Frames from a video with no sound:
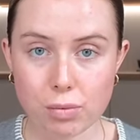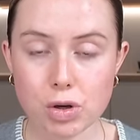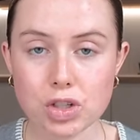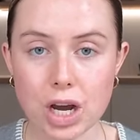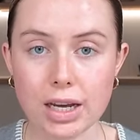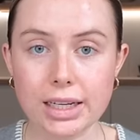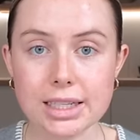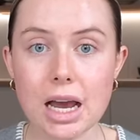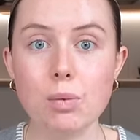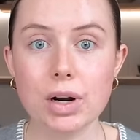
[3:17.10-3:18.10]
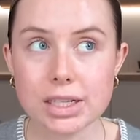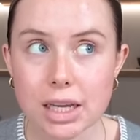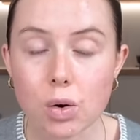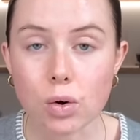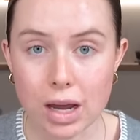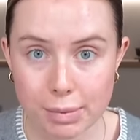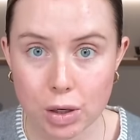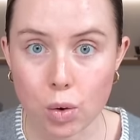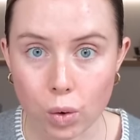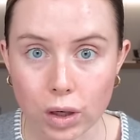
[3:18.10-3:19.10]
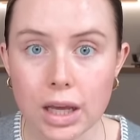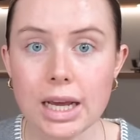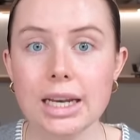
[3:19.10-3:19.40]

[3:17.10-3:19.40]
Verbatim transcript: from your diet. And when I say all, I mean all.